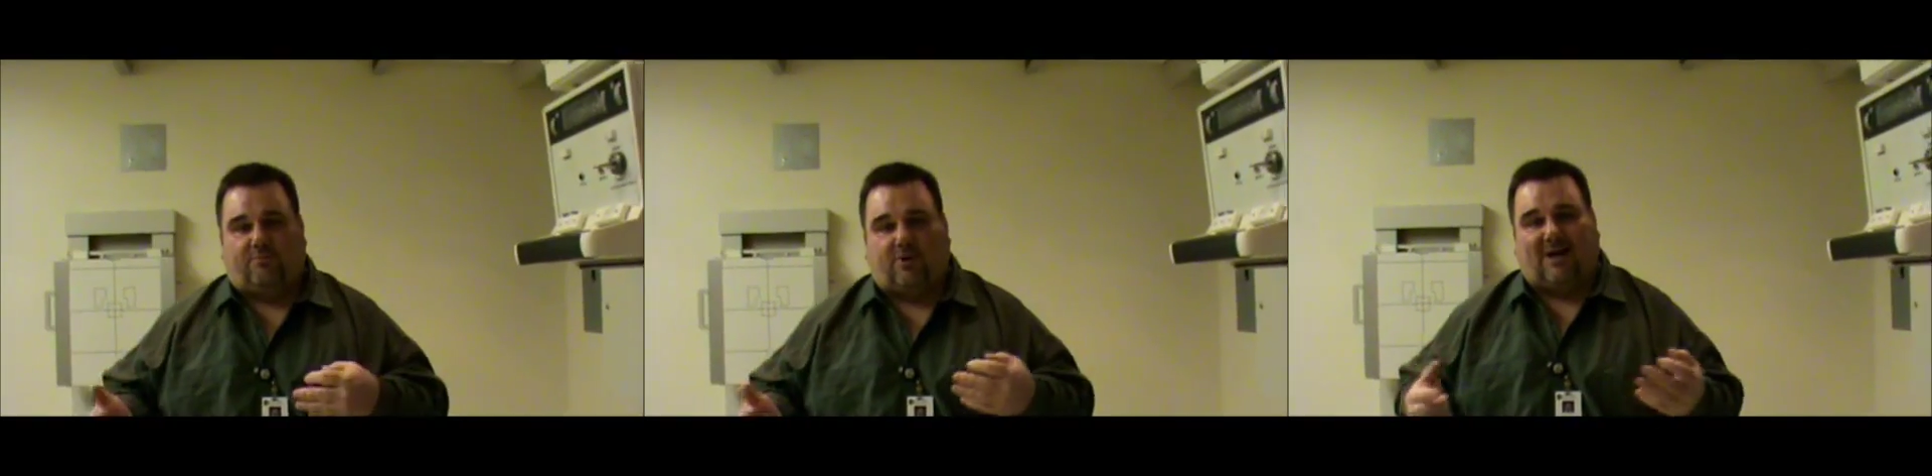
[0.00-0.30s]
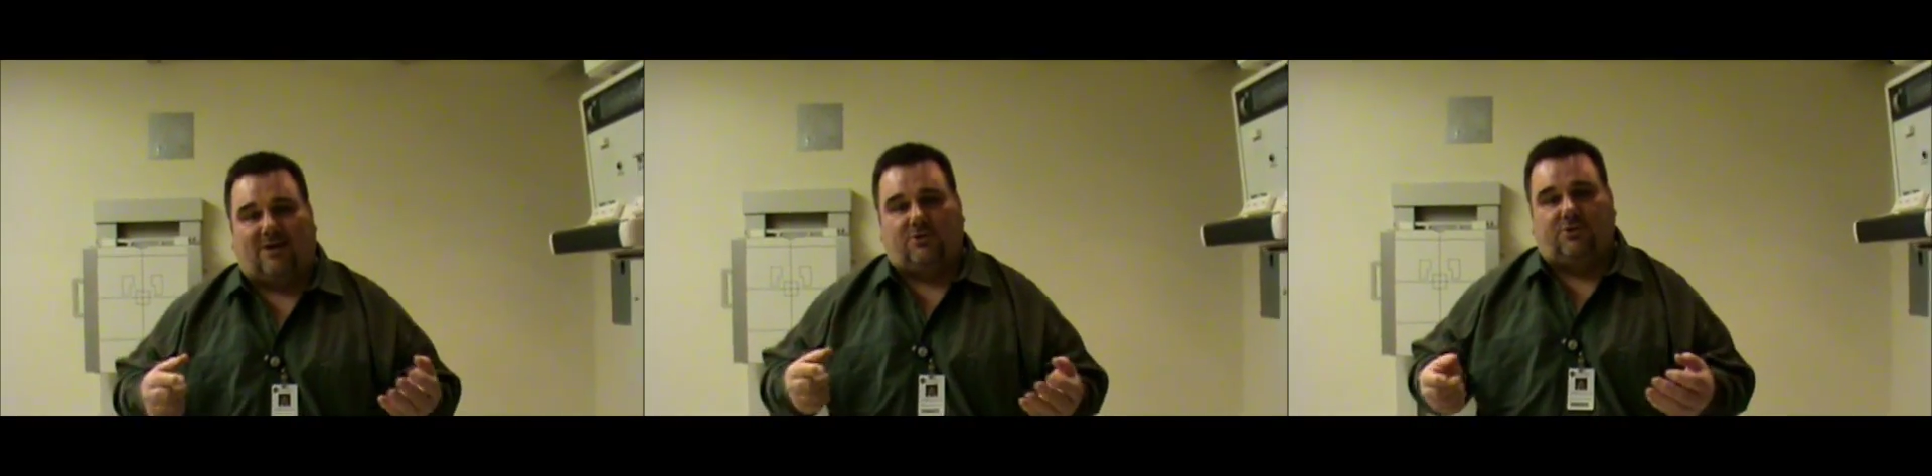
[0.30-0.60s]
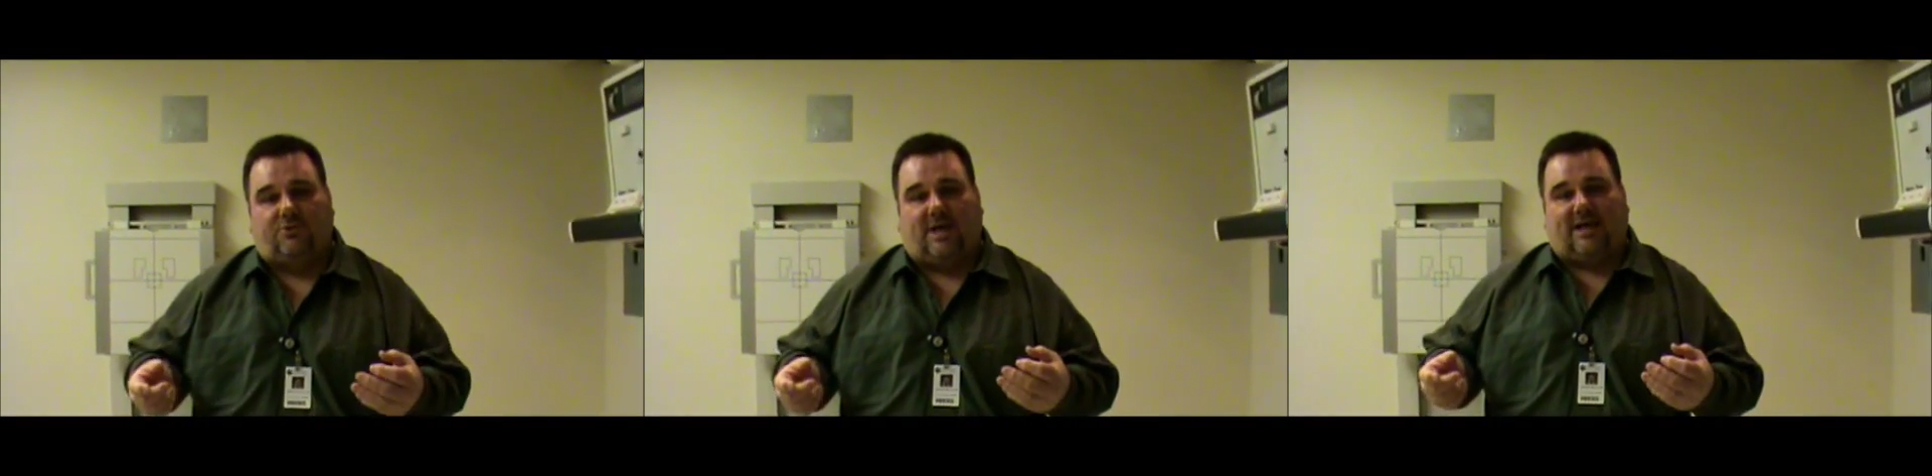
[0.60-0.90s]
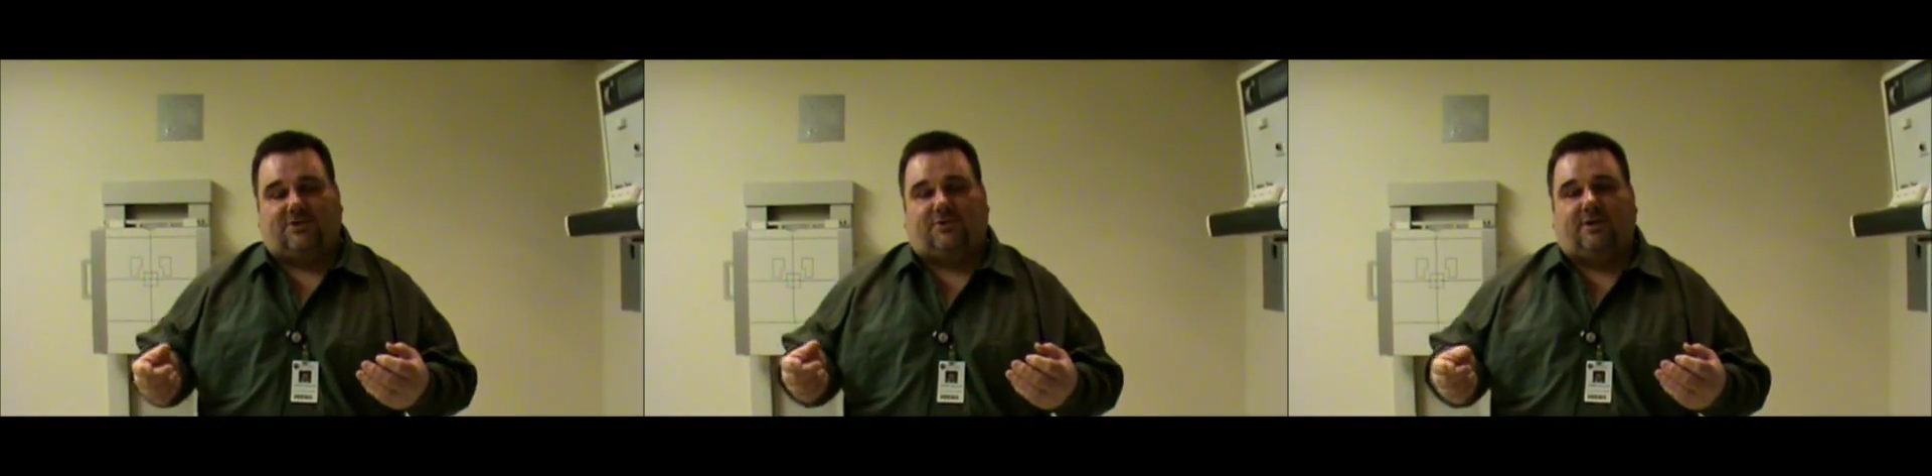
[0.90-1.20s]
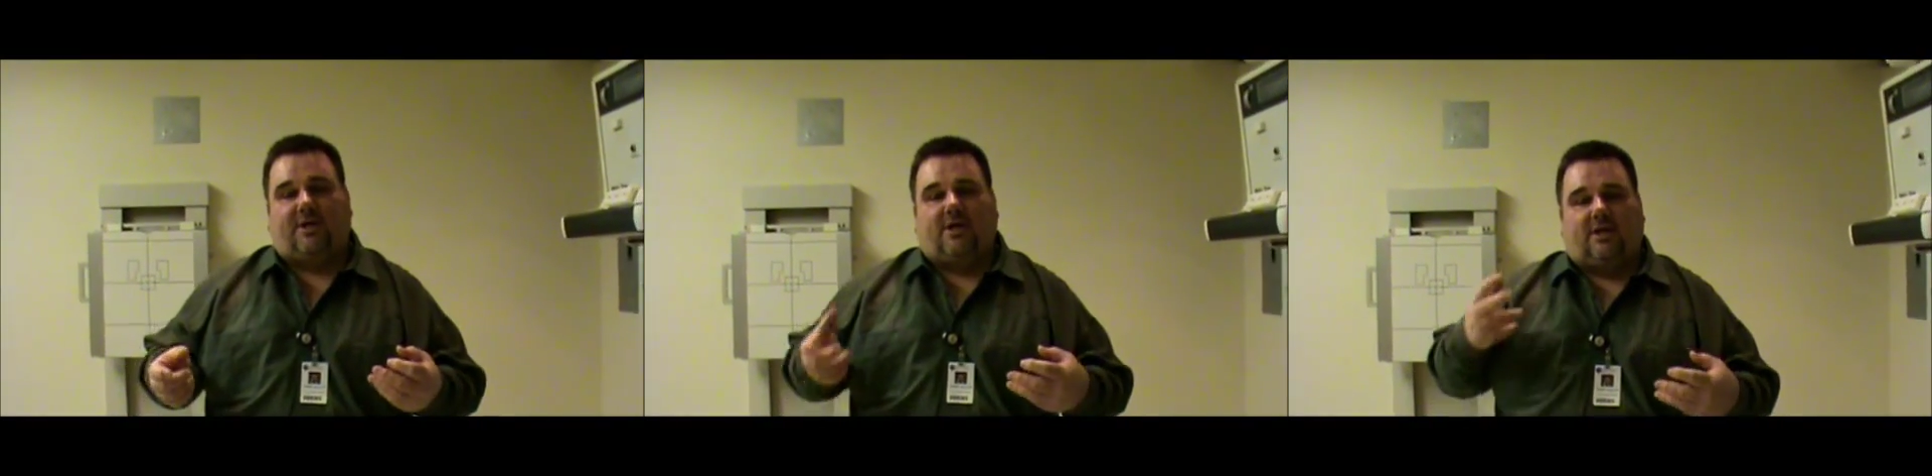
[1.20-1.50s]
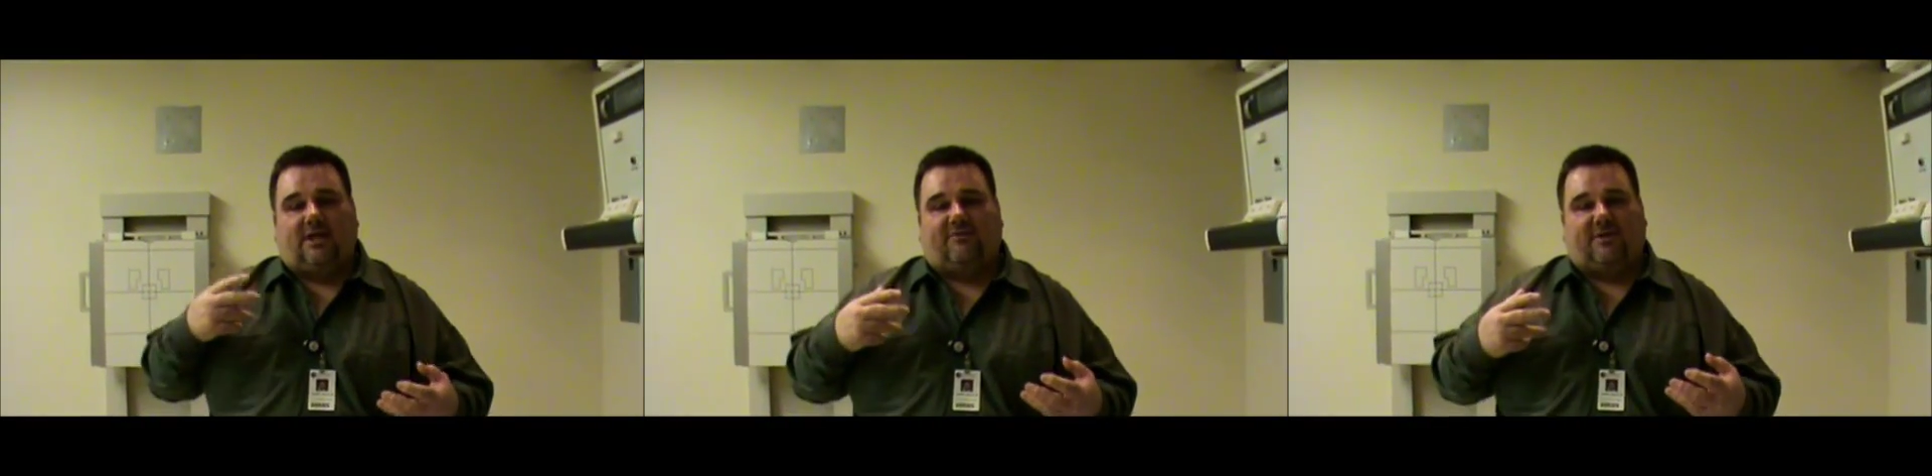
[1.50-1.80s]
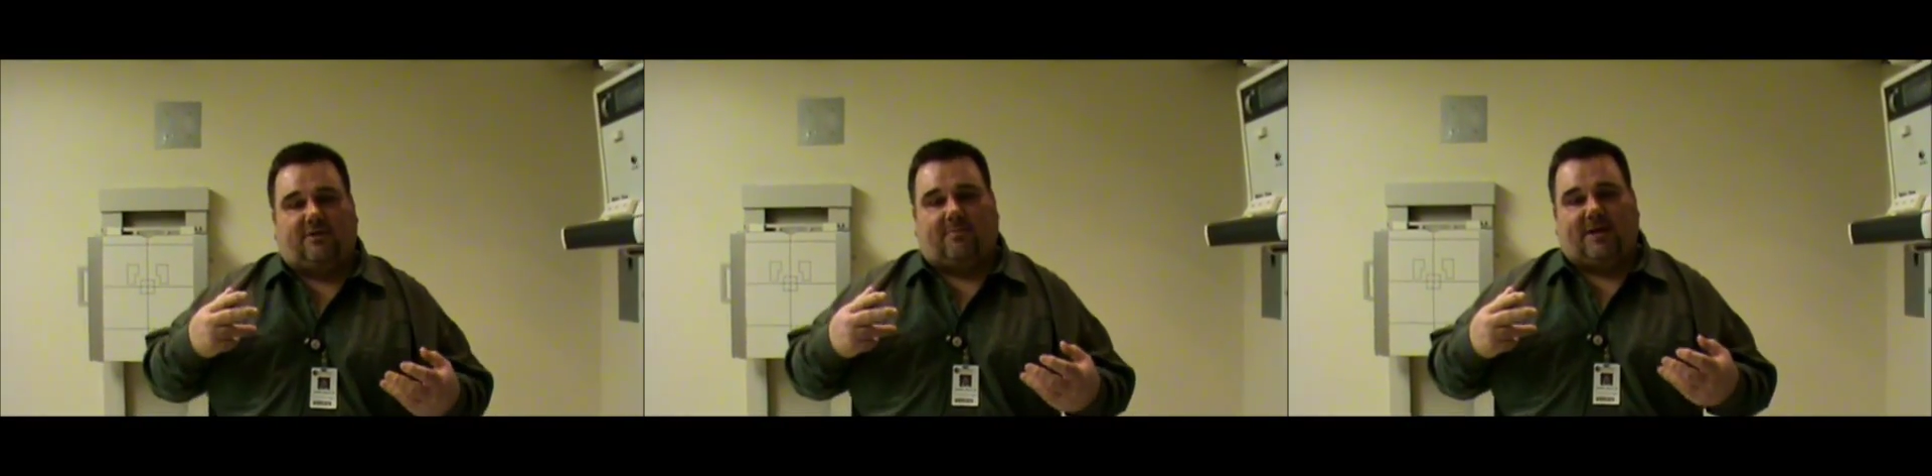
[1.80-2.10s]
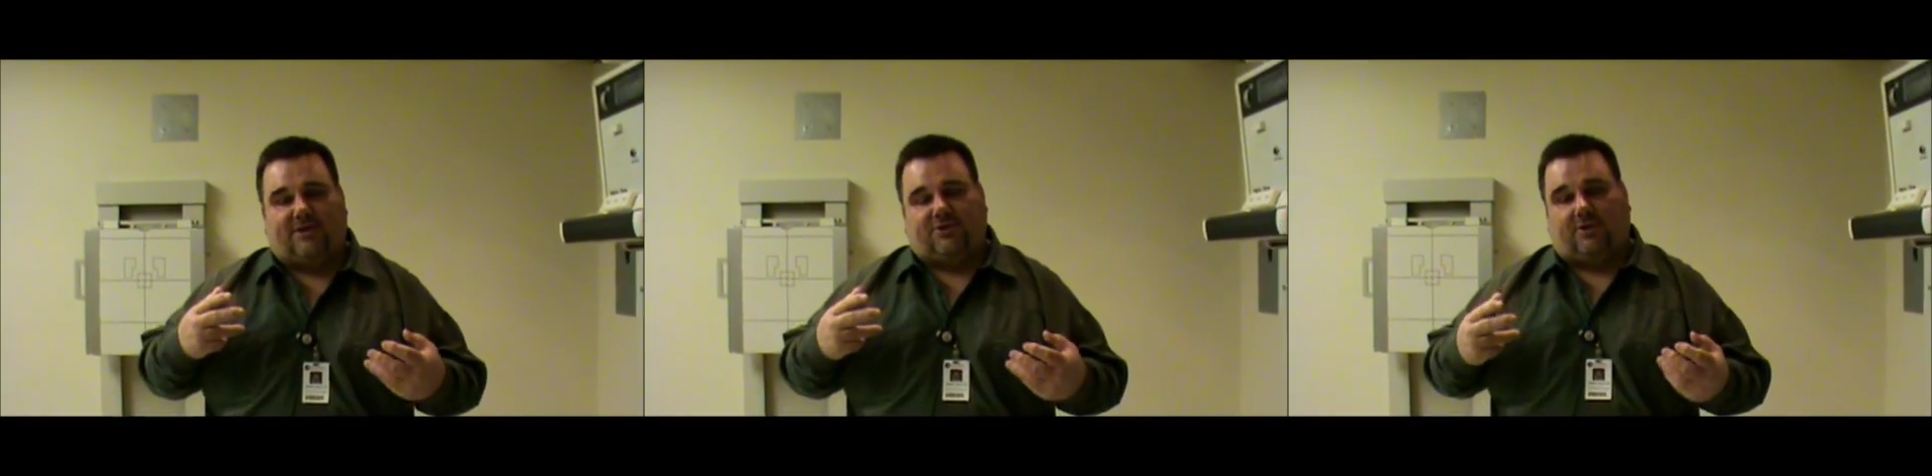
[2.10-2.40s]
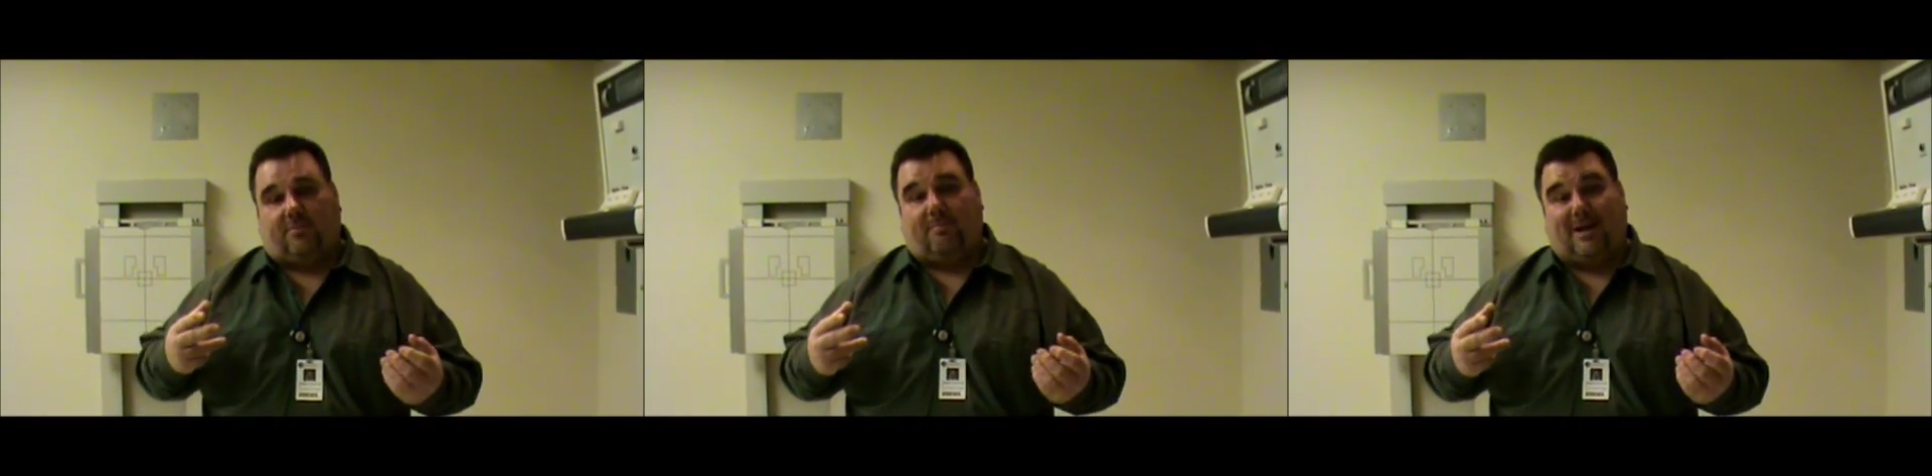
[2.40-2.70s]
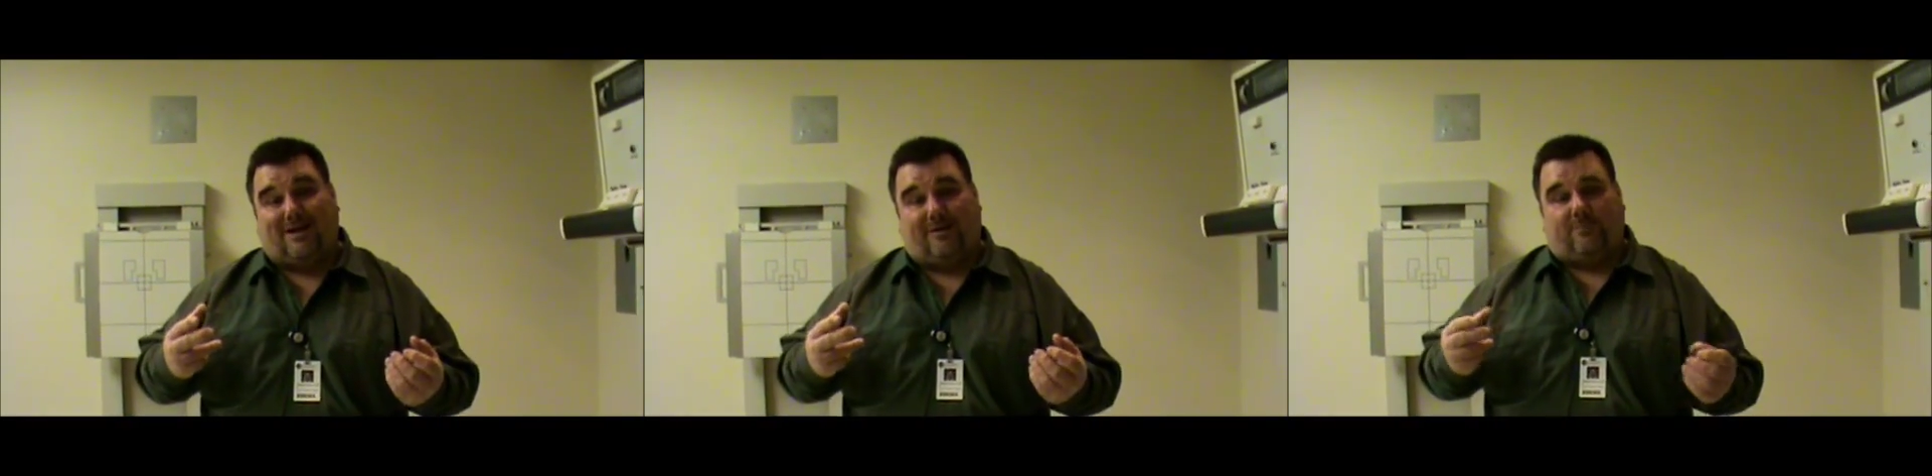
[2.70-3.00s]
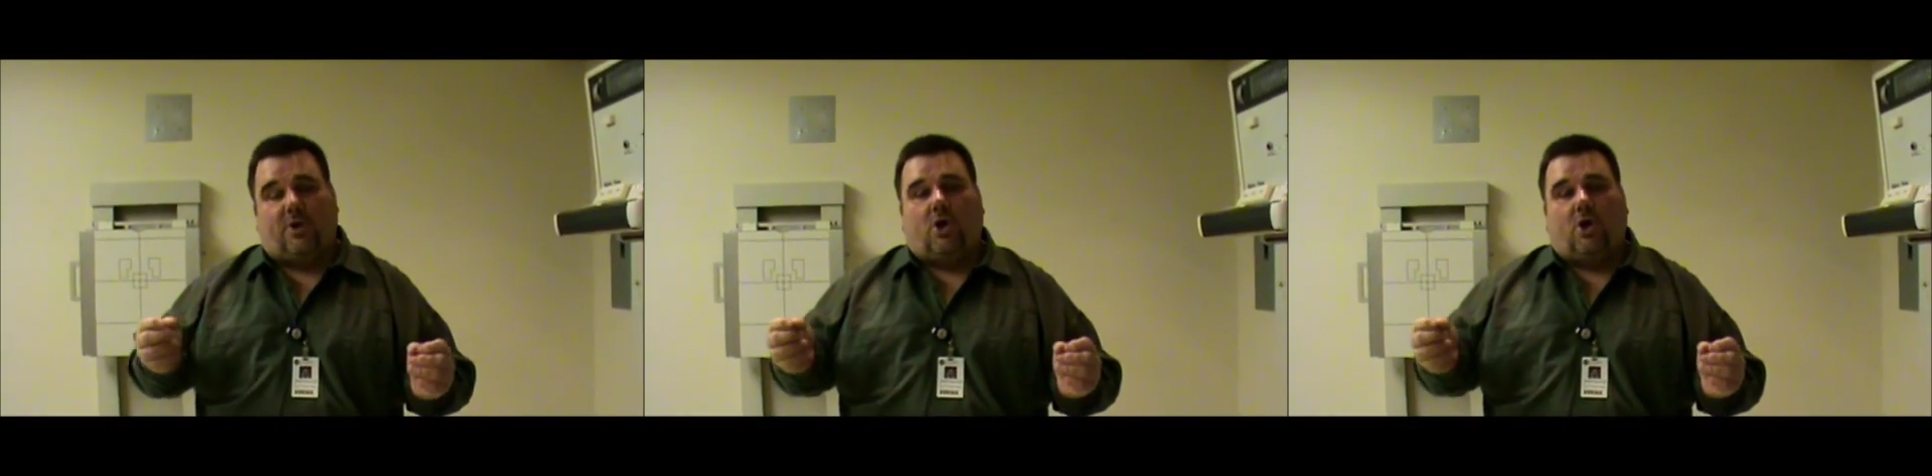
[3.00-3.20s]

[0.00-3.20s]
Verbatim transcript: prior to actually giving the patient barium,